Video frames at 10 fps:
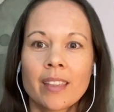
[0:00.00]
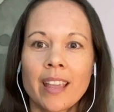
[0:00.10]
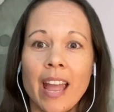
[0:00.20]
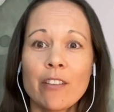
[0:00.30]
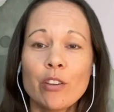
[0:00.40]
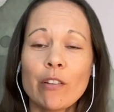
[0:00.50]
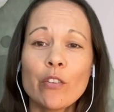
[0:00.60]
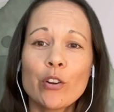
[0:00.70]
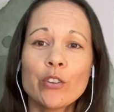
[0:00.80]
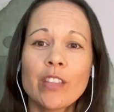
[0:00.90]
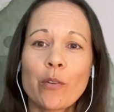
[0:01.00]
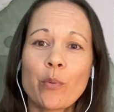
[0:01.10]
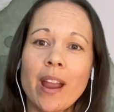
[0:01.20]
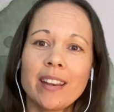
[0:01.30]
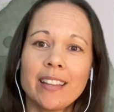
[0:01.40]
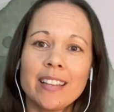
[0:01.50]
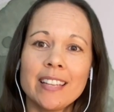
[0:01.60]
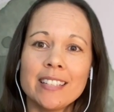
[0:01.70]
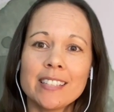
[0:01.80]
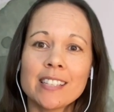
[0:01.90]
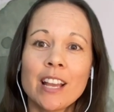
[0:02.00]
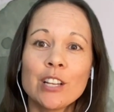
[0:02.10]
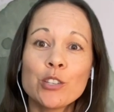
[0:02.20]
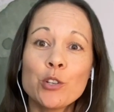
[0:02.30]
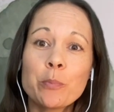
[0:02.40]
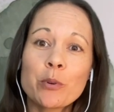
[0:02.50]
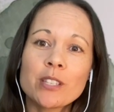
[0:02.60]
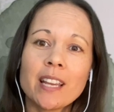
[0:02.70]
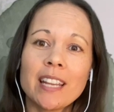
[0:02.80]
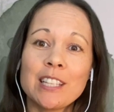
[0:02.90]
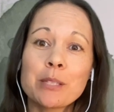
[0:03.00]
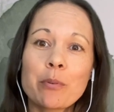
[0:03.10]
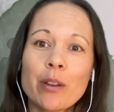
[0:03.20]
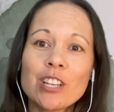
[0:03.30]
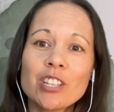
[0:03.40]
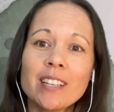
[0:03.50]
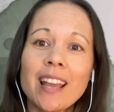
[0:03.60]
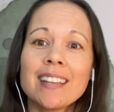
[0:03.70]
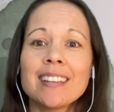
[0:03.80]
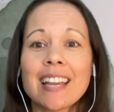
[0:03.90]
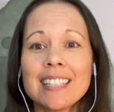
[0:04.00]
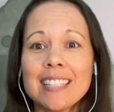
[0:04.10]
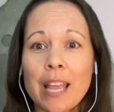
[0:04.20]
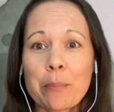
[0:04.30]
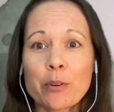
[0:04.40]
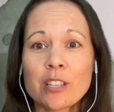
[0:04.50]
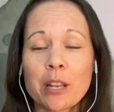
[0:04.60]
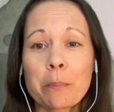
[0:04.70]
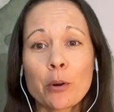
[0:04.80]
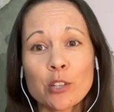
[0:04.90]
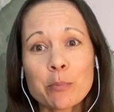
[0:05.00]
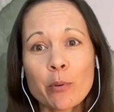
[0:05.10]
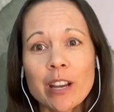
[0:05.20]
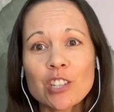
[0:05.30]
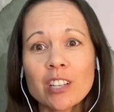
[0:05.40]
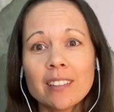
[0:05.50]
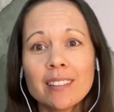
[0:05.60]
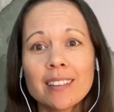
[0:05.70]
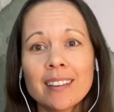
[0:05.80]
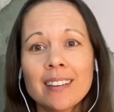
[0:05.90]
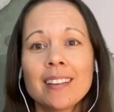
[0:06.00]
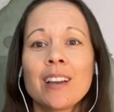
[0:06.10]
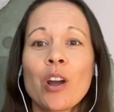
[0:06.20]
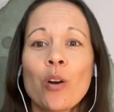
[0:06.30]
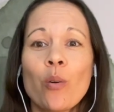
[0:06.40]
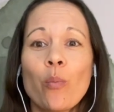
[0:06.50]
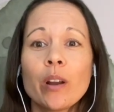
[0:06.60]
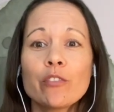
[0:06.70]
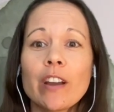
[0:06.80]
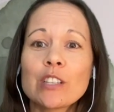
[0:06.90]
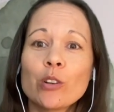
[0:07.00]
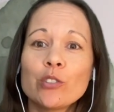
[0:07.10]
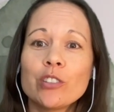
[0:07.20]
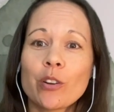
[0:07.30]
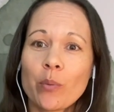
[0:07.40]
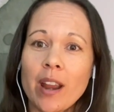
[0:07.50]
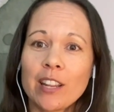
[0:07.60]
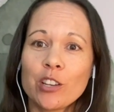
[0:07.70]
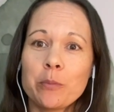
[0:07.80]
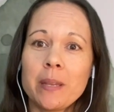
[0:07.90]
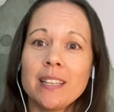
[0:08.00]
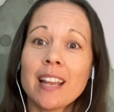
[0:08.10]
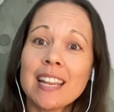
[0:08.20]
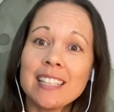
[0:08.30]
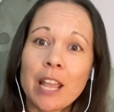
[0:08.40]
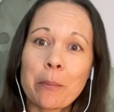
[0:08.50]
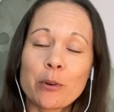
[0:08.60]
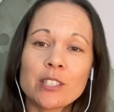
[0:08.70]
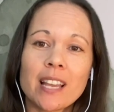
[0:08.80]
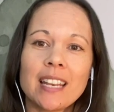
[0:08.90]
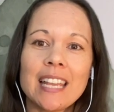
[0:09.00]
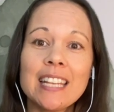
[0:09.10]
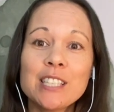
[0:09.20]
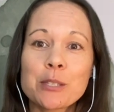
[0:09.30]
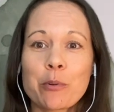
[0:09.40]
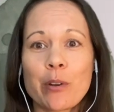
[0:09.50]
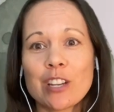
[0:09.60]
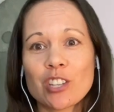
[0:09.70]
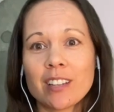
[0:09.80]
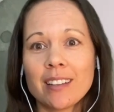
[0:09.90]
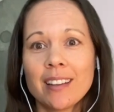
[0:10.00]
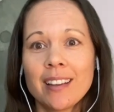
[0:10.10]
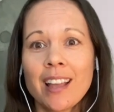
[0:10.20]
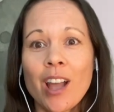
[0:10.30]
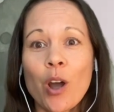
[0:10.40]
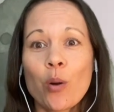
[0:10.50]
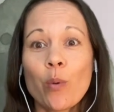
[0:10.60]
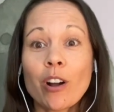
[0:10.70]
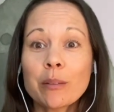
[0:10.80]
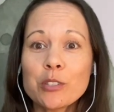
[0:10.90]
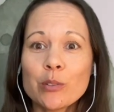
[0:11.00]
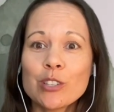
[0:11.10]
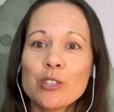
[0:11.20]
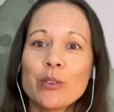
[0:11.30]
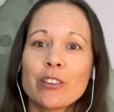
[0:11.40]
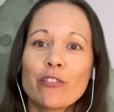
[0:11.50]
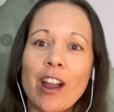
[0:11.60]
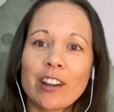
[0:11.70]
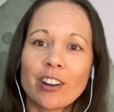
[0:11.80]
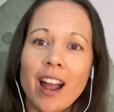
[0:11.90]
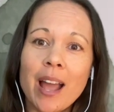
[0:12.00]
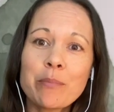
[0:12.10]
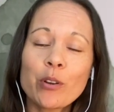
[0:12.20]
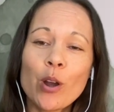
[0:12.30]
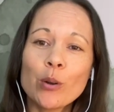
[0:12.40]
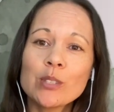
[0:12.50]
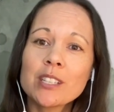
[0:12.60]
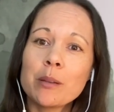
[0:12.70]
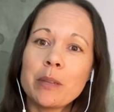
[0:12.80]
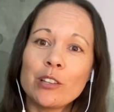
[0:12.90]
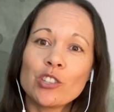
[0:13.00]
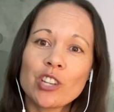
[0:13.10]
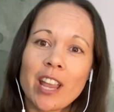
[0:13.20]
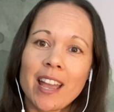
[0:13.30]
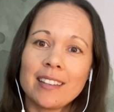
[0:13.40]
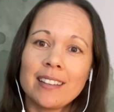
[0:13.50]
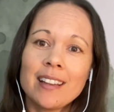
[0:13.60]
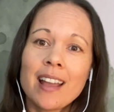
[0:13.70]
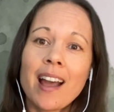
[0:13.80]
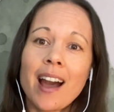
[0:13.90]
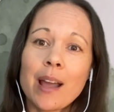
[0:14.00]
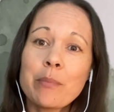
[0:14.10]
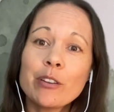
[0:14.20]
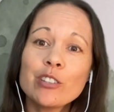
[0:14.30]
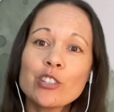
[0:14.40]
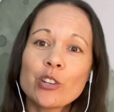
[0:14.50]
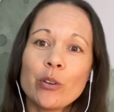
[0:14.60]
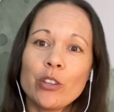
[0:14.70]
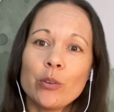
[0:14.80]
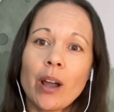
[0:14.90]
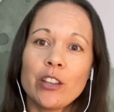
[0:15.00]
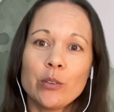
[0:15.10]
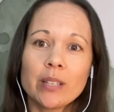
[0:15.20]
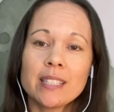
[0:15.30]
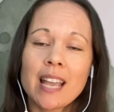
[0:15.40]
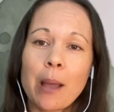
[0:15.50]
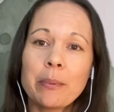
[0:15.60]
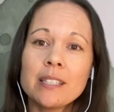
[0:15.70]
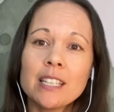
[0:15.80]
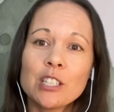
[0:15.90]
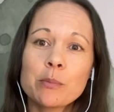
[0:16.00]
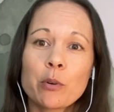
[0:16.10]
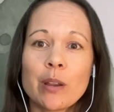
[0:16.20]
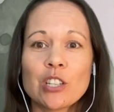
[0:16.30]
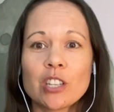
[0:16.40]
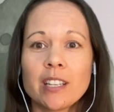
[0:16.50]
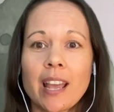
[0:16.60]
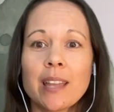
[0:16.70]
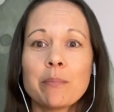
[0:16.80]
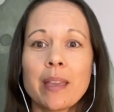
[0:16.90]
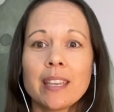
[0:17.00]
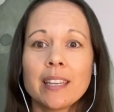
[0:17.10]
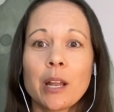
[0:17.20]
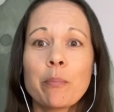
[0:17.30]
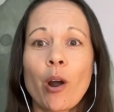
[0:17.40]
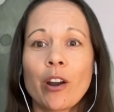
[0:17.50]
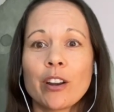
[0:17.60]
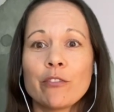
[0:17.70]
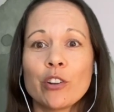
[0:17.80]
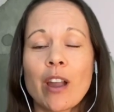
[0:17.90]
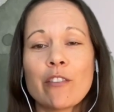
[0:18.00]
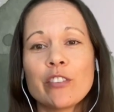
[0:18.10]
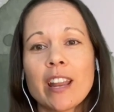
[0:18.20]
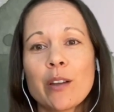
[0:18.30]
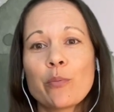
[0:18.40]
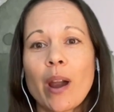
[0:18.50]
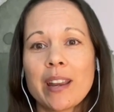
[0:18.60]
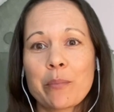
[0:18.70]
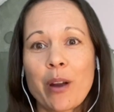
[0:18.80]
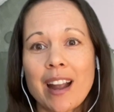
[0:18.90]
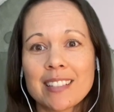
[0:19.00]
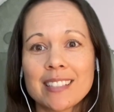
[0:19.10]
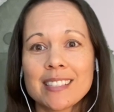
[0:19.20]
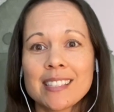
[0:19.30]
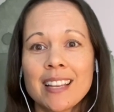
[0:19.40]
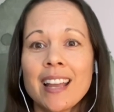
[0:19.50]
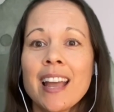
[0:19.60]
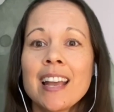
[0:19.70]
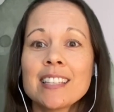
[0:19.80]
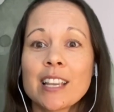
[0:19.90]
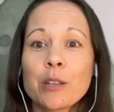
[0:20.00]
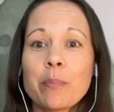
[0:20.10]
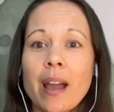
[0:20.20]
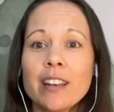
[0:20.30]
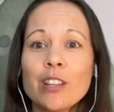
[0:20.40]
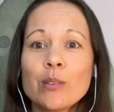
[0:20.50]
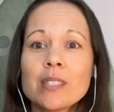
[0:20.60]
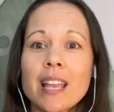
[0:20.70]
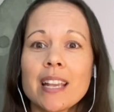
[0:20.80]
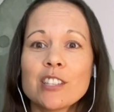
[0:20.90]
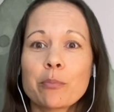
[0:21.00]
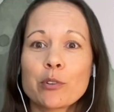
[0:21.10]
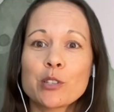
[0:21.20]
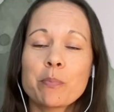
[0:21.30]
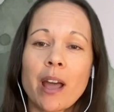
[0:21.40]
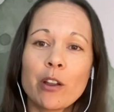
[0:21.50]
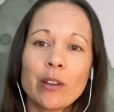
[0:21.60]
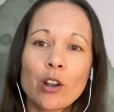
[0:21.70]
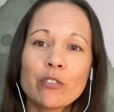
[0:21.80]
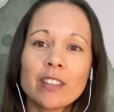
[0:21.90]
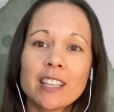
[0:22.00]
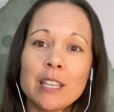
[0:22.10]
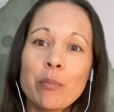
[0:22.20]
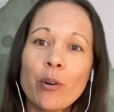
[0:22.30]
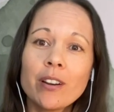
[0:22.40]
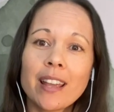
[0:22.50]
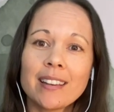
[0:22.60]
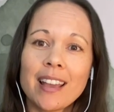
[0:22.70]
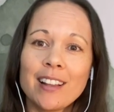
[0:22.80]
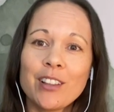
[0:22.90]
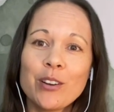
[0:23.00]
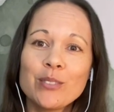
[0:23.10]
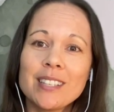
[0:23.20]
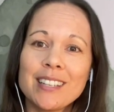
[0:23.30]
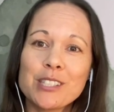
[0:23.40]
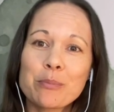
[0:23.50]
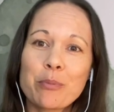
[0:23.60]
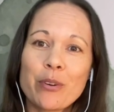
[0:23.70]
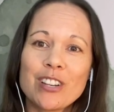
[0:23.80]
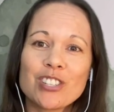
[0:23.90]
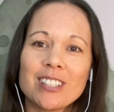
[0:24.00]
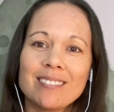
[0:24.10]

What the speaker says: Have you ever heard that writing is 2% inspiration and 98% perspiration? What if I told you that writing could be 98% inspiration? Welcome to Intuitive Writer. I'm your host, Camille Chan. I'm here to show you how you can tap into inspiration and make it a part of your everyday writing practice. Say goodbye to those days of perspiring over the keyboard and hello to inspiration.